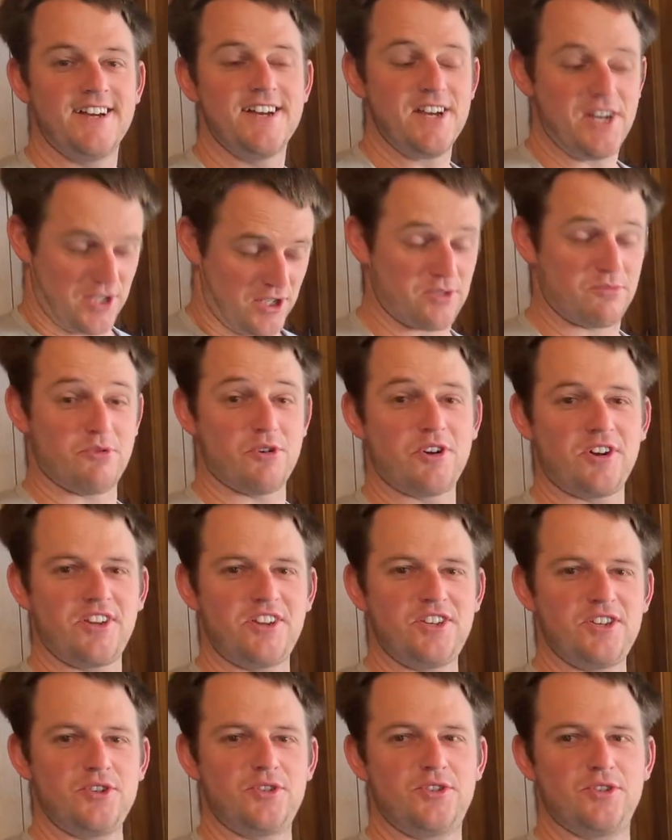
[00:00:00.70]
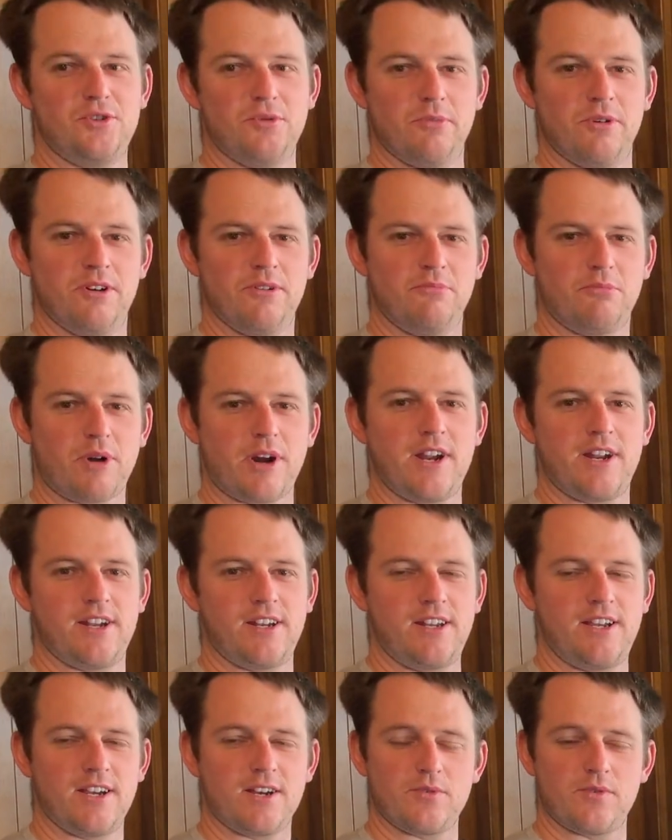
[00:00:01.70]
Good morning, YouTube. Braden
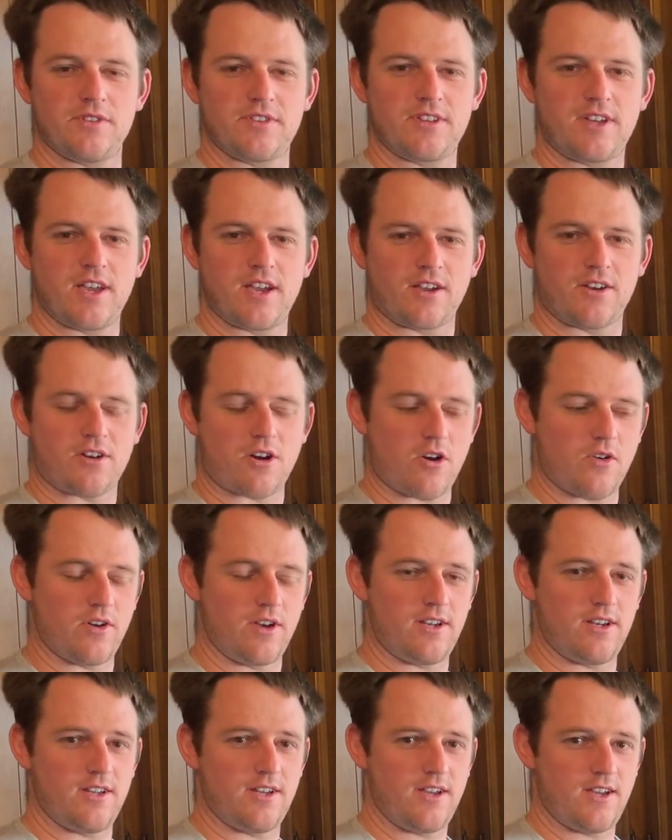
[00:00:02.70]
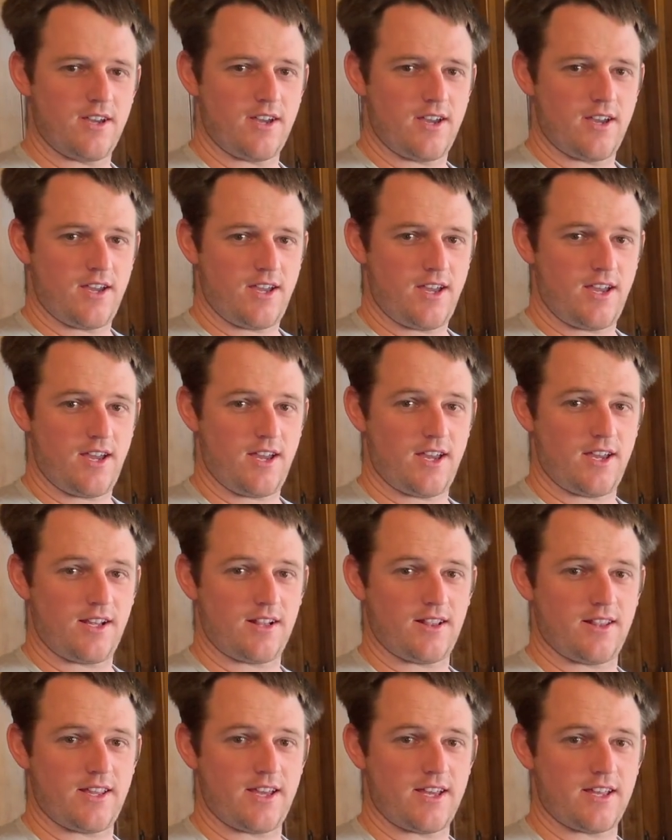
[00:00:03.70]
here with Get Growing, and
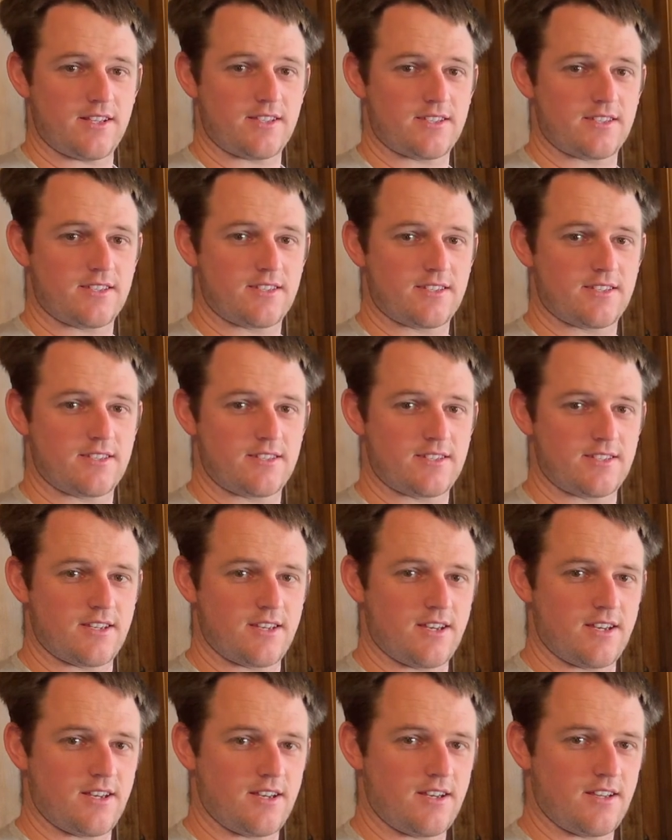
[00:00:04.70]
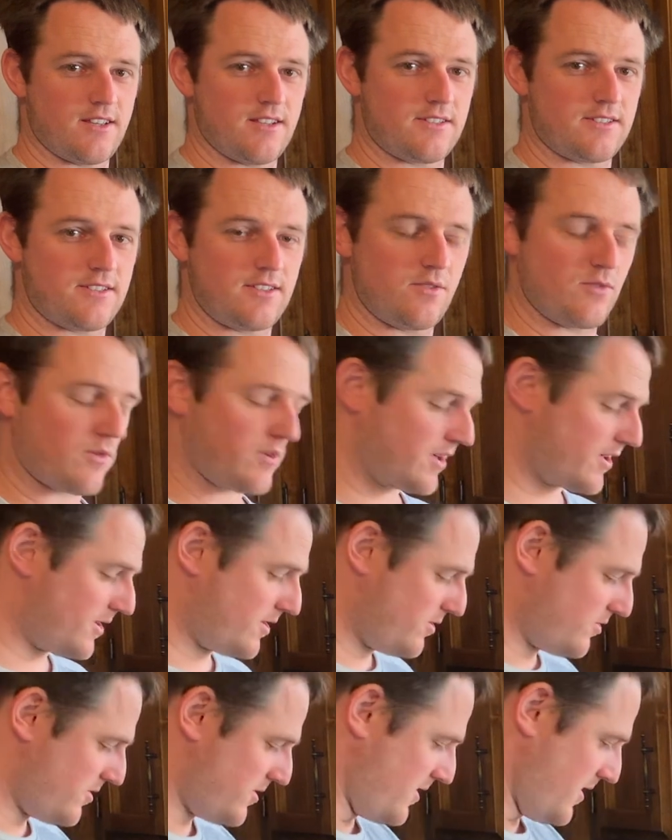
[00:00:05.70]
let's see what we're gonna do
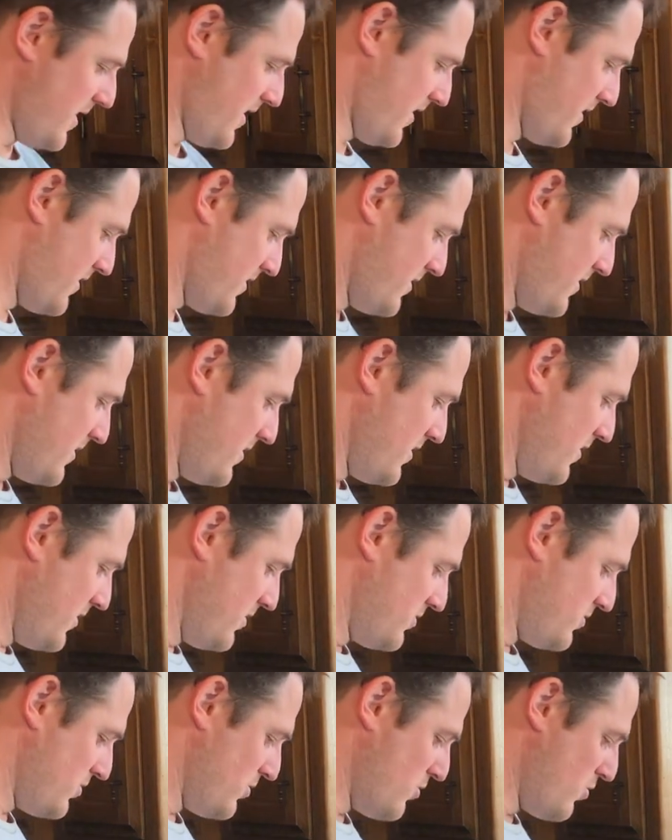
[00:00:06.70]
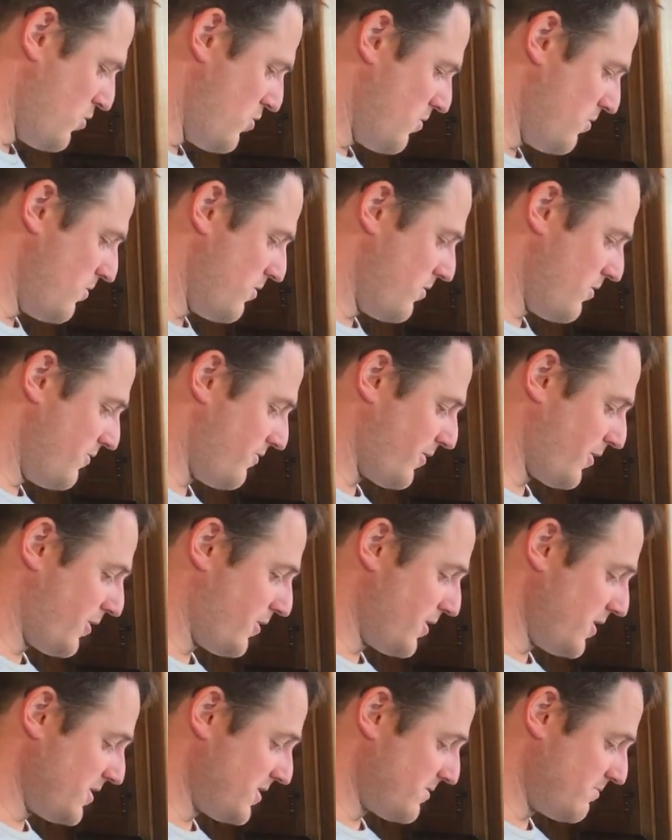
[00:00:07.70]
today. So for
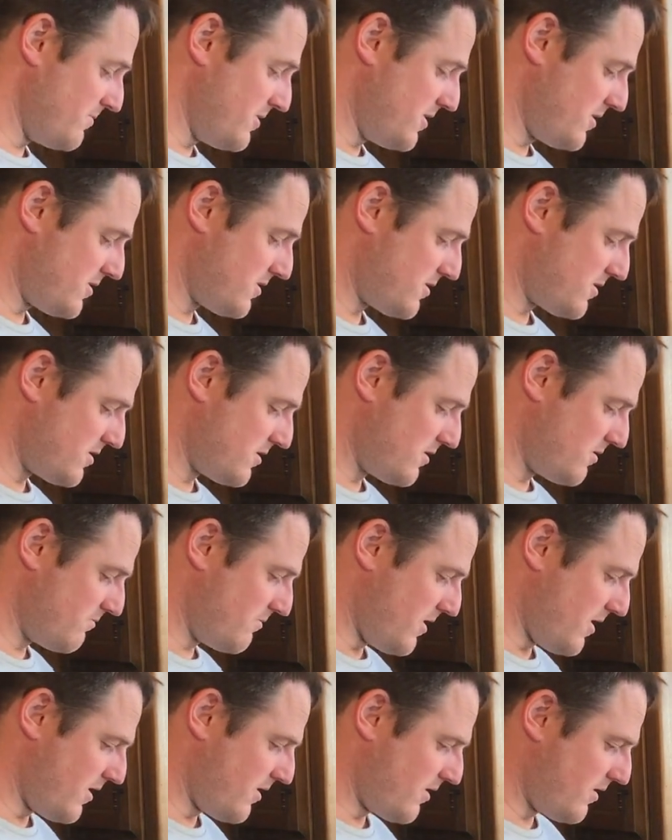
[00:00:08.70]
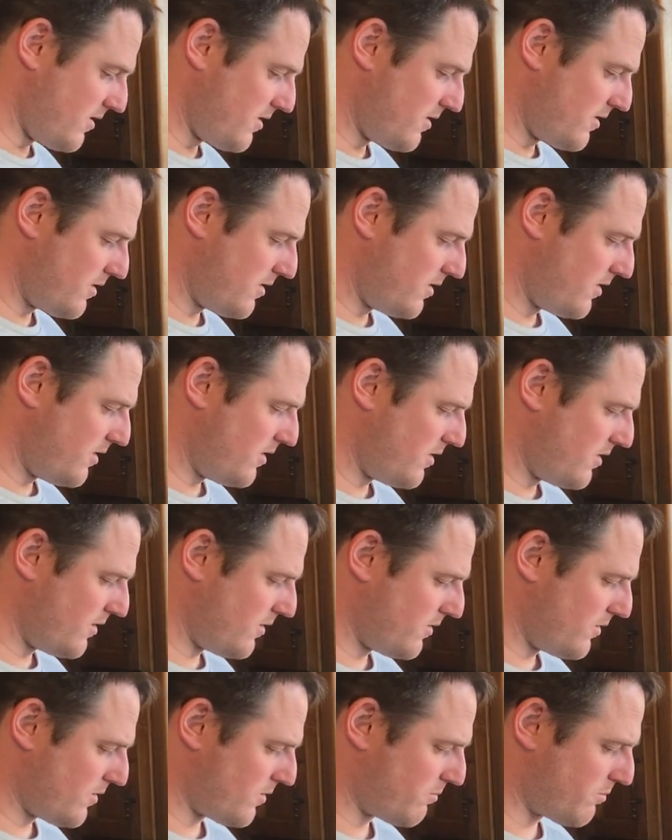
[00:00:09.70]
Christmas, my
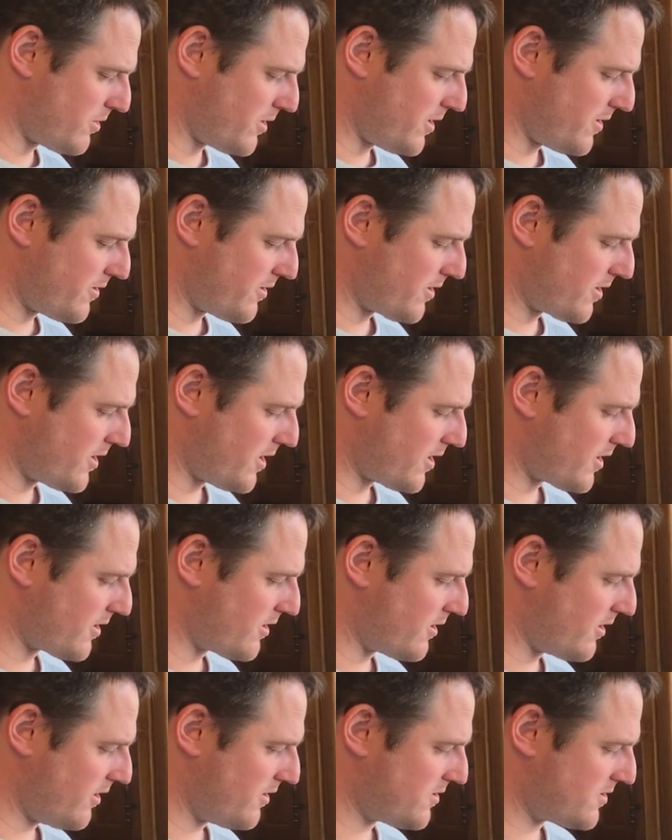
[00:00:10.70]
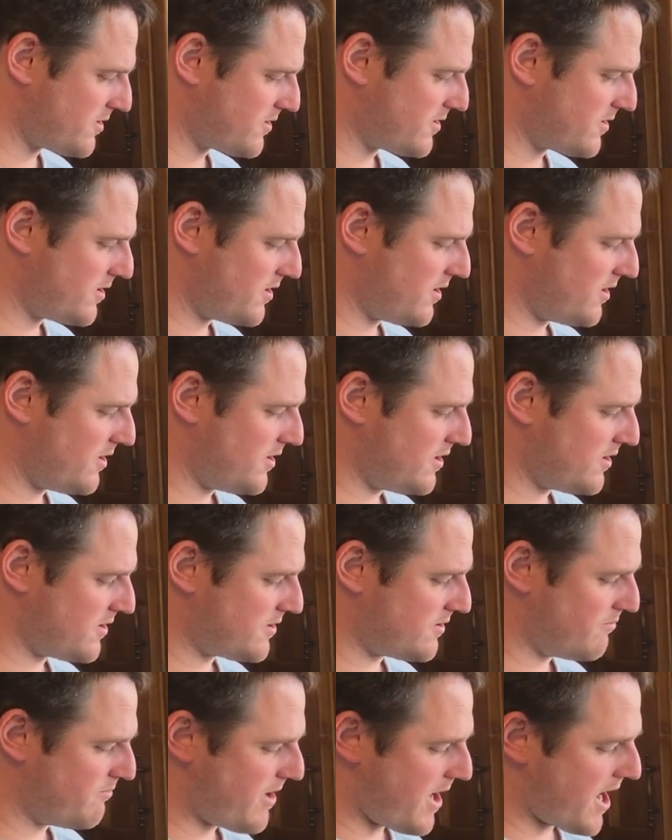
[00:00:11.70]
little brother got us this
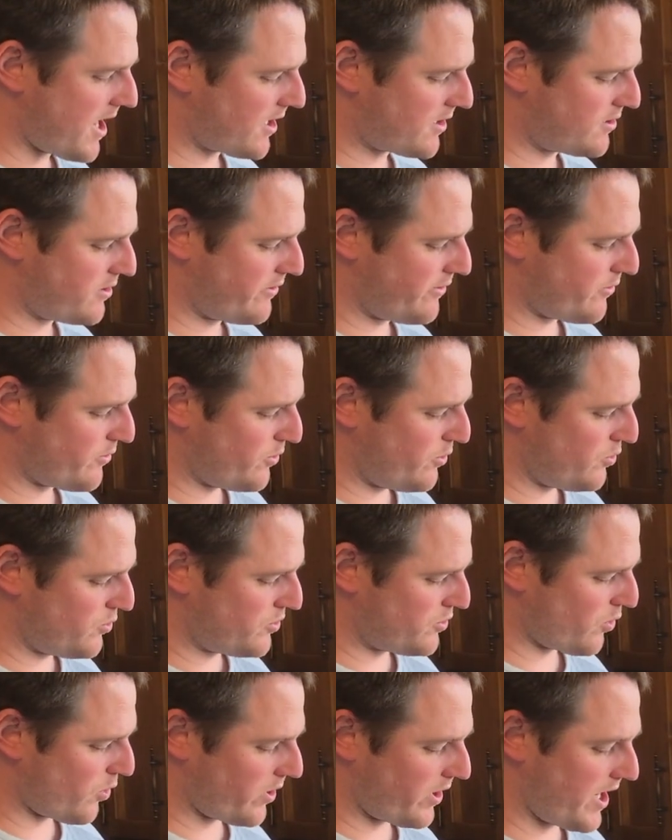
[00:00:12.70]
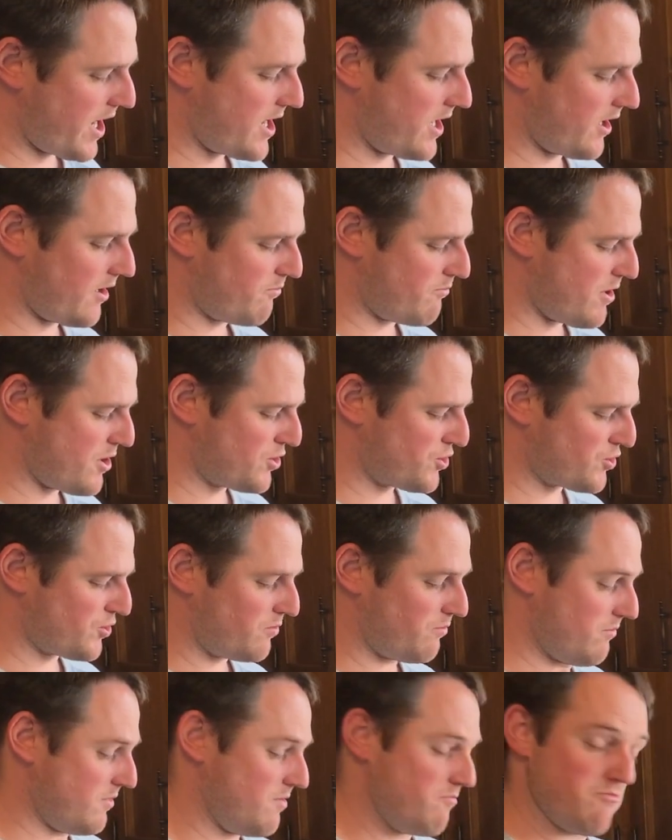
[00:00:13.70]
Back to the Roots organic
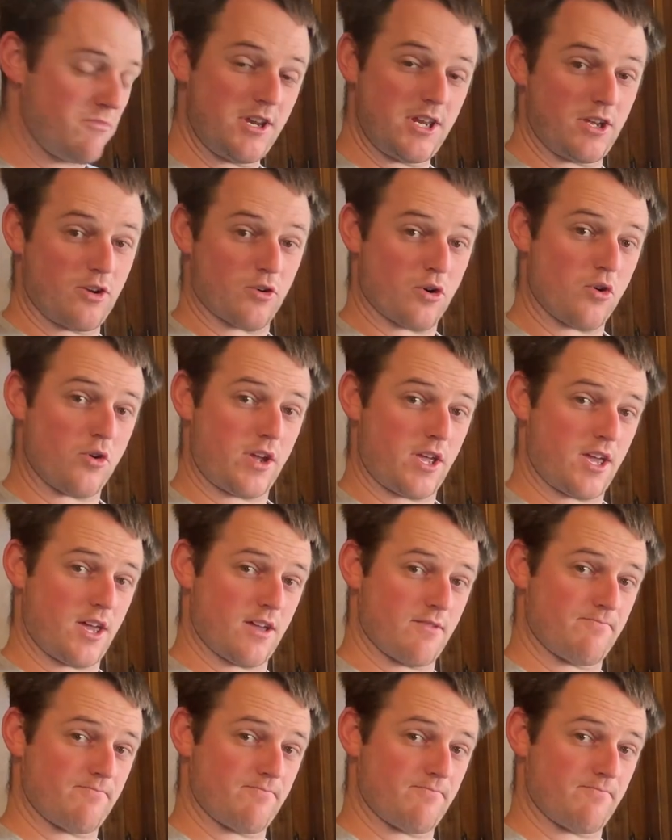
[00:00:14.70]
mushroom mini grow kit.